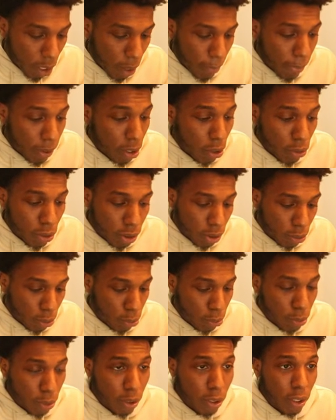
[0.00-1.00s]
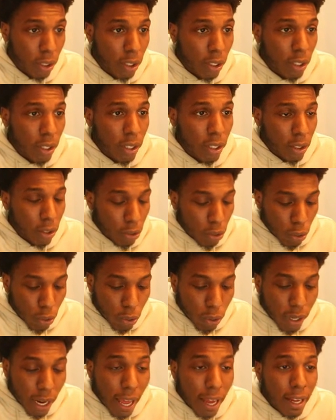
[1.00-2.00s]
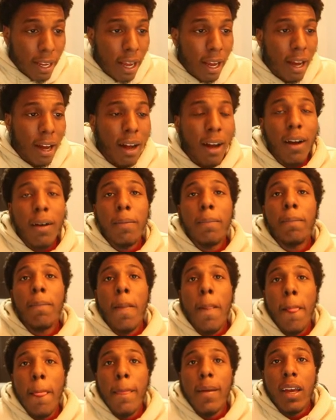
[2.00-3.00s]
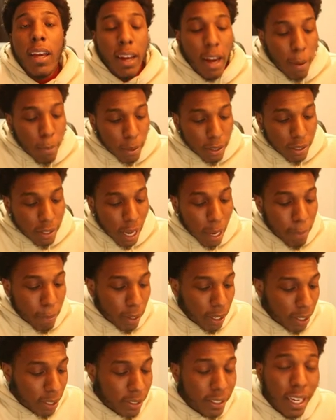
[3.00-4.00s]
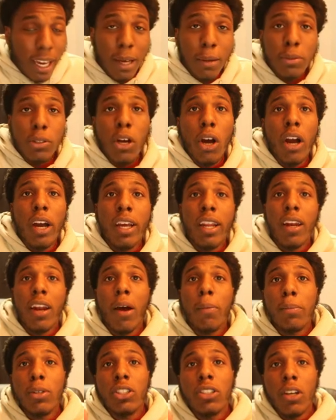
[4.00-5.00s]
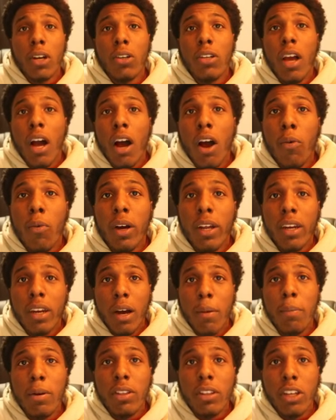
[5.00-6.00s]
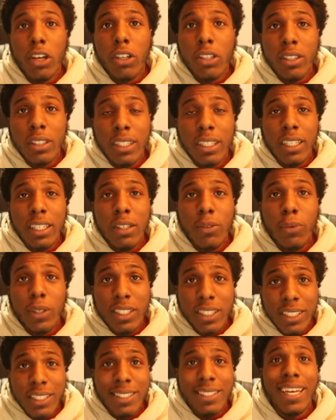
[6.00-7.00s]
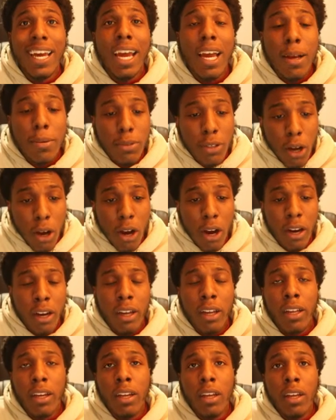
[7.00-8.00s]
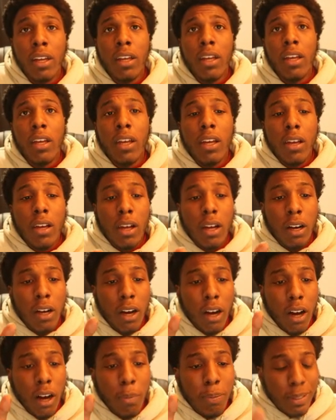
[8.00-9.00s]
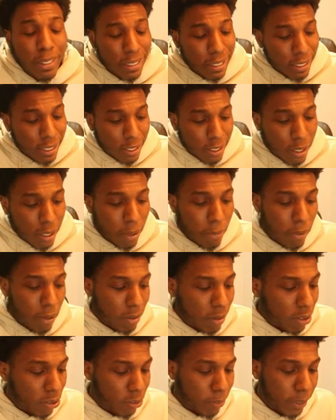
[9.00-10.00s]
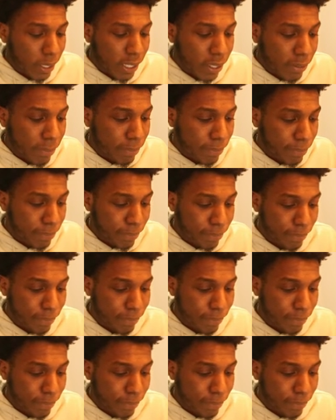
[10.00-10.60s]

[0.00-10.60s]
I'm gonna go to google.com and I'm gonna type in James Harden. I'm gonna show y'all what number 13, which is James Harden, uh, position come up to, man.